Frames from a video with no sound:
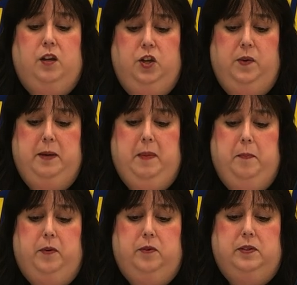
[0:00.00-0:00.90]
UE
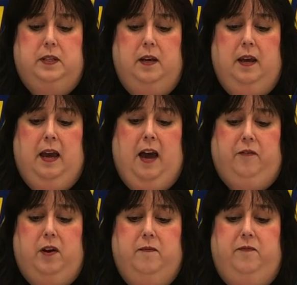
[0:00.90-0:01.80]
members
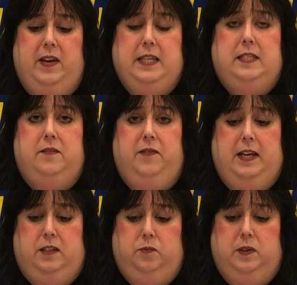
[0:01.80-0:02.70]
have come face to
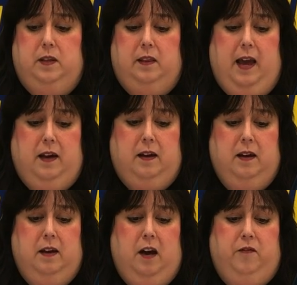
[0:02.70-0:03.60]
face with the lack
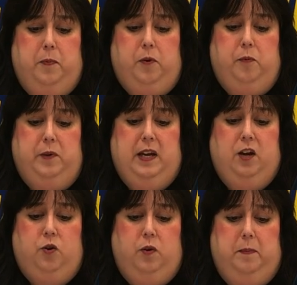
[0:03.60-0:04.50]
of appropriate
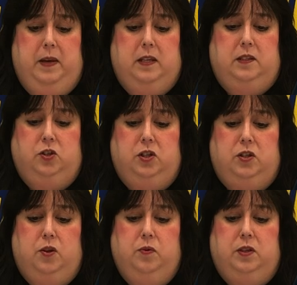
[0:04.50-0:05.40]
equipment, such as
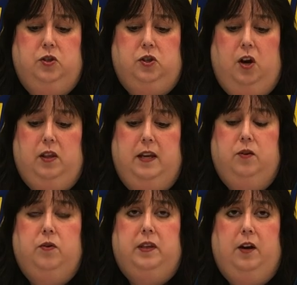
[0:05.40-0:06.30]
those in Charlotte,
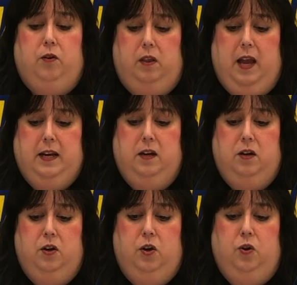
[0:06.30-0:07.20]
North Carolina,
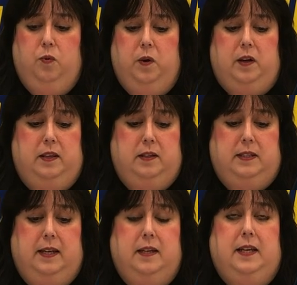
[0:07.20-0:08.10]
who work in the
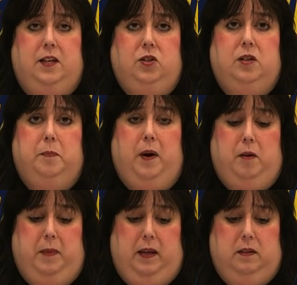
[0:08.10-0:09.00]
sanitation
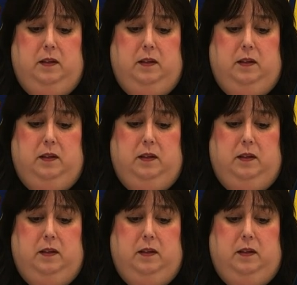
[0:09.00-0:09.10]
department.